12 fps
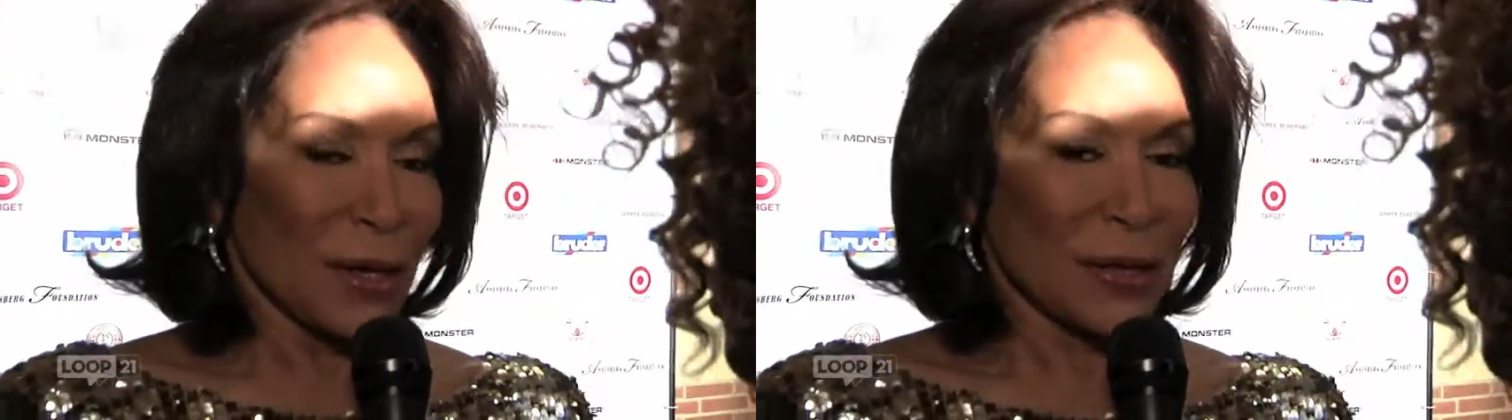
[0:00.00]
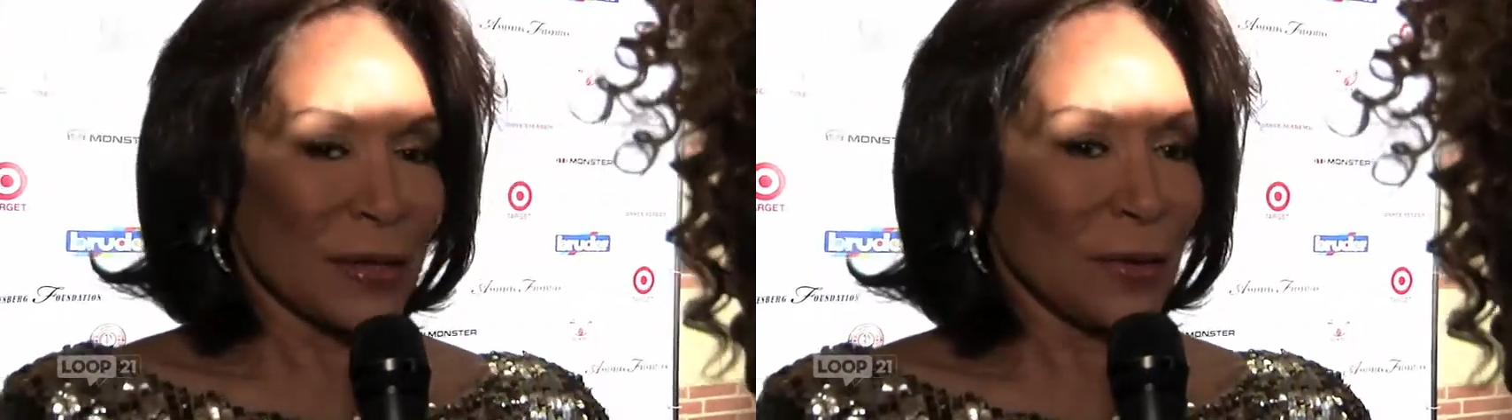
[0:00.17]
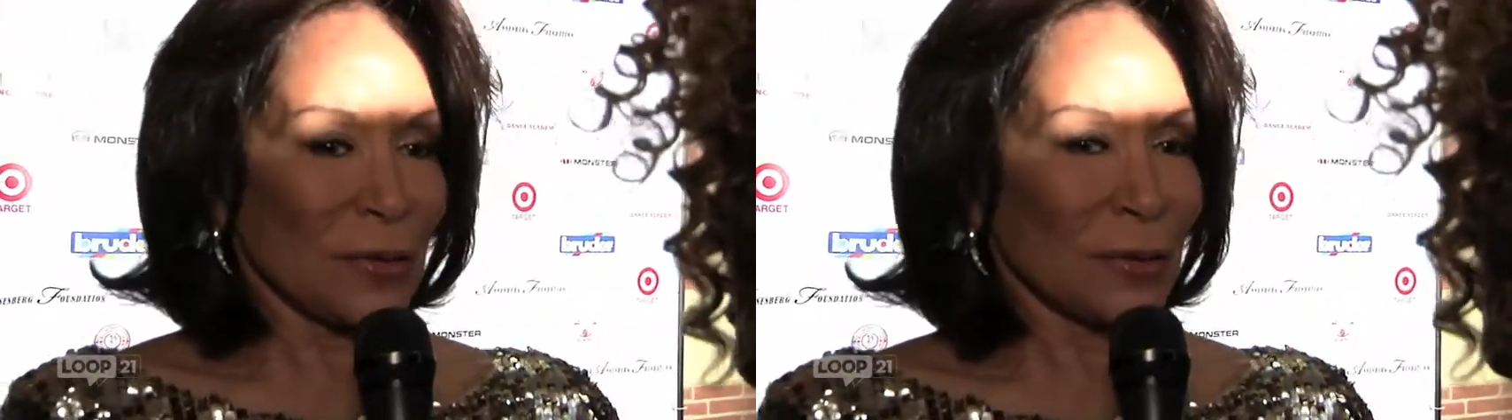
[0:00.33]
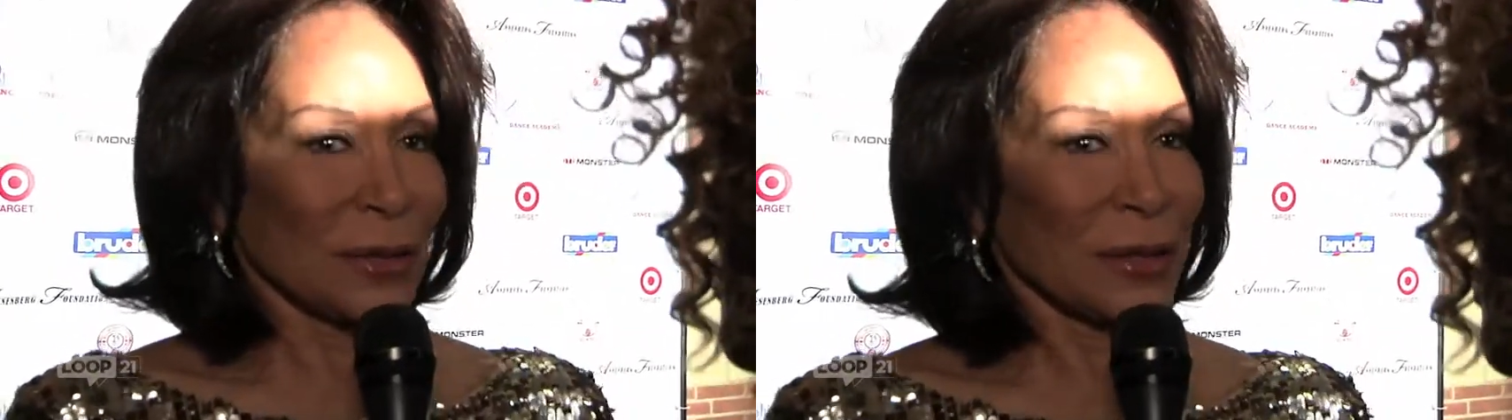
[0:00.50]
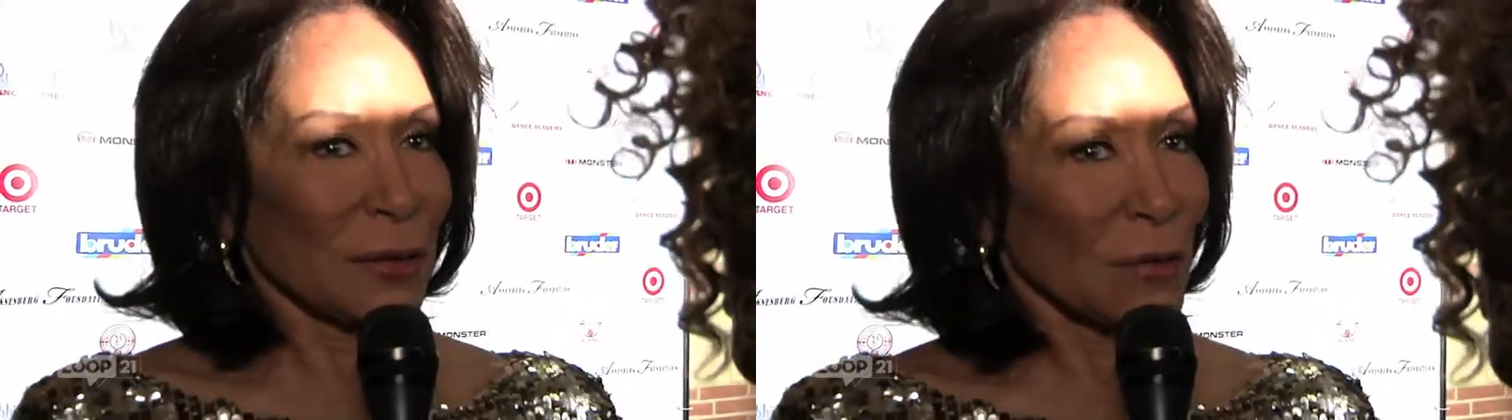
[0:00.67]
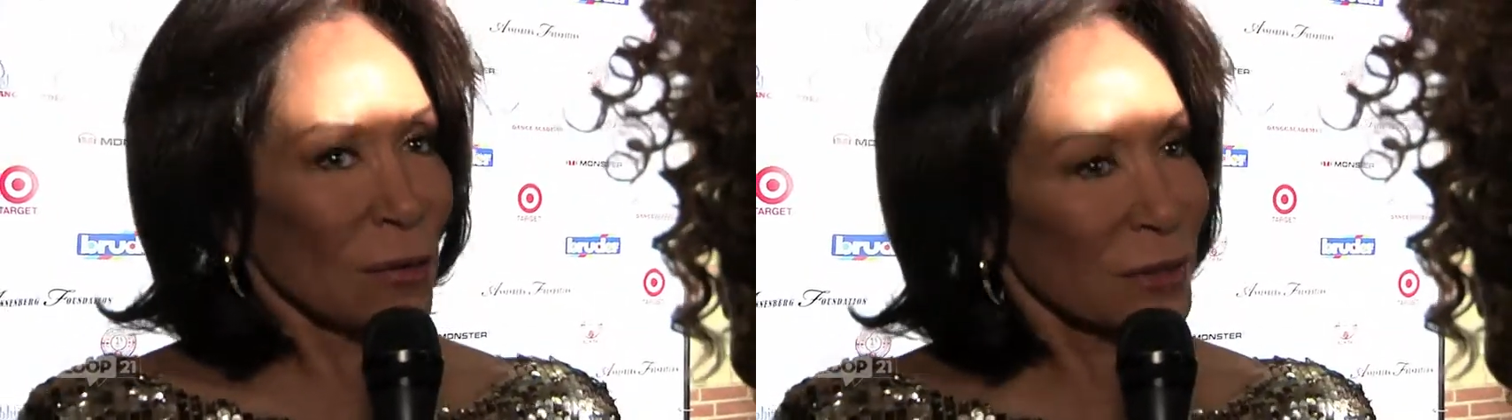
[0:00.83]
So, you
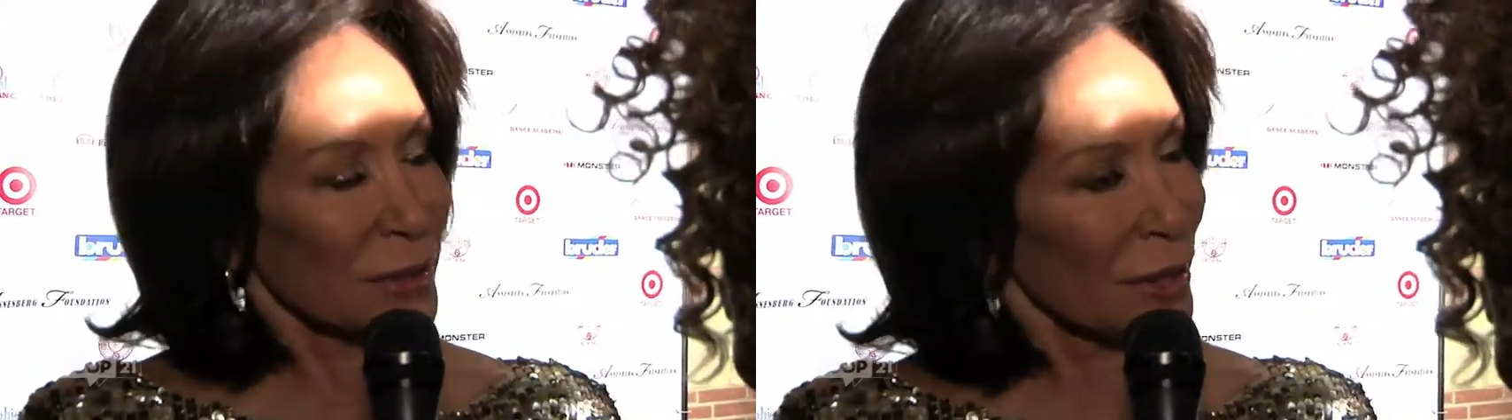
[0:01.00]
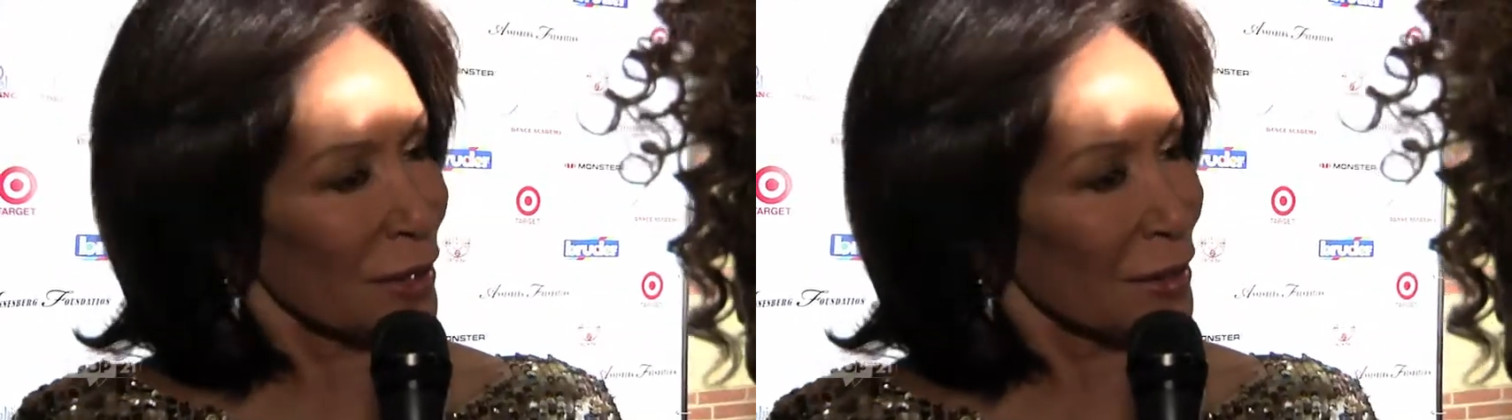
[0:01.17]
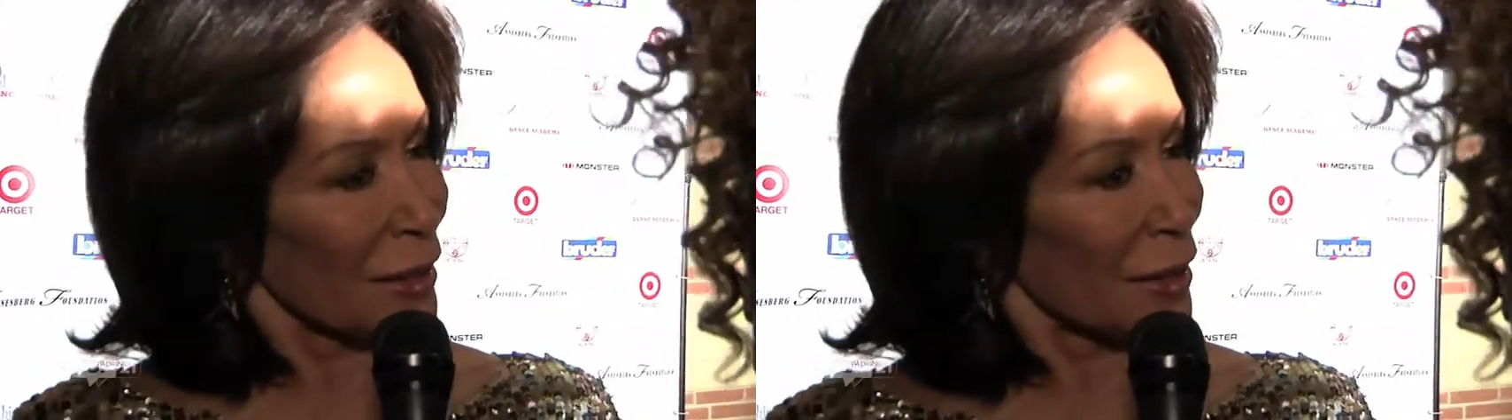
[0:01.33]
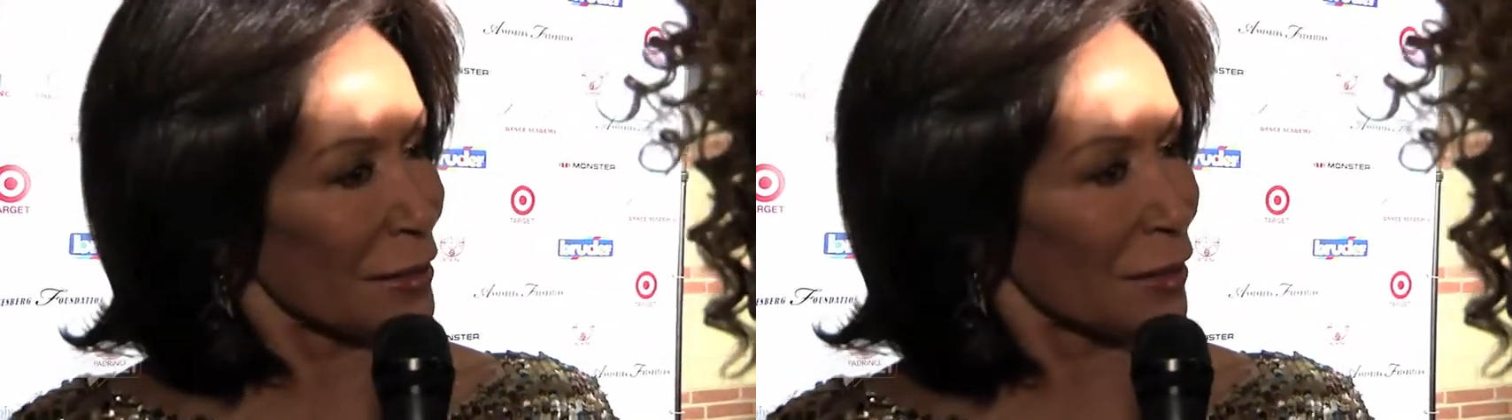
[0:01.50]
know, go and study dance